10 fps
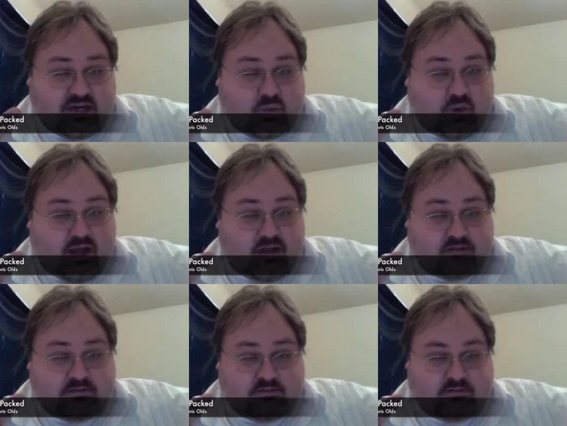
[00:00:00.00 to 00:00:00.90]
in a
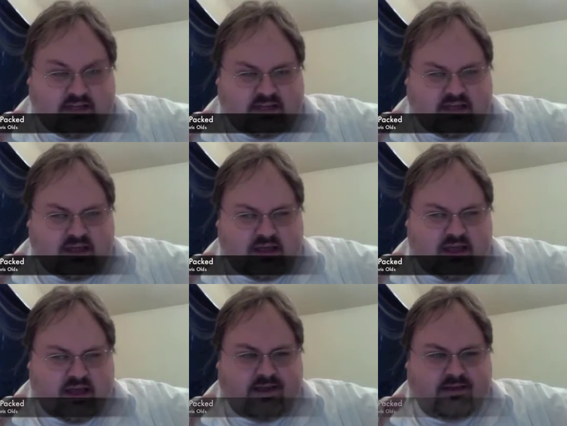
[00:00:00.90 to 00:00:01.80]
while, a k
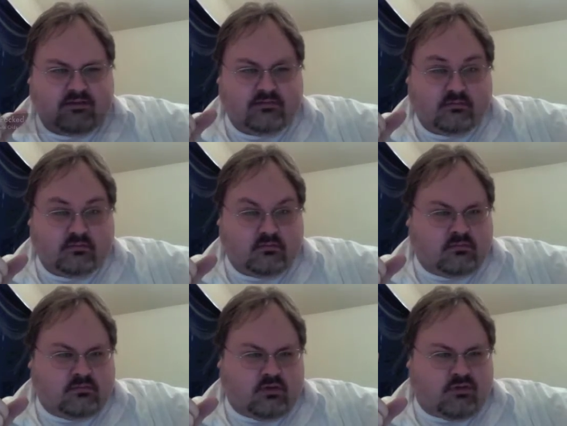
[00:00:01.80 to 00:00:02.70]
a a
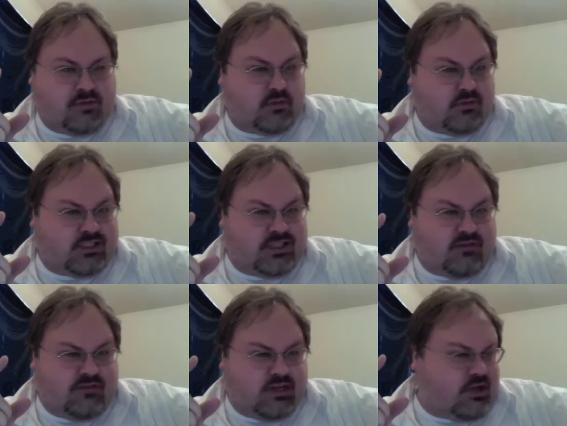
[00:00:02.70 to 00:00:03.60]
rip and retail
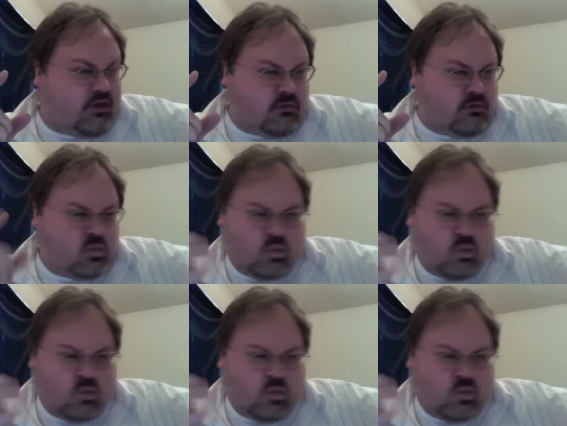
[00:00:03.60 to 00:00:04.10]
video.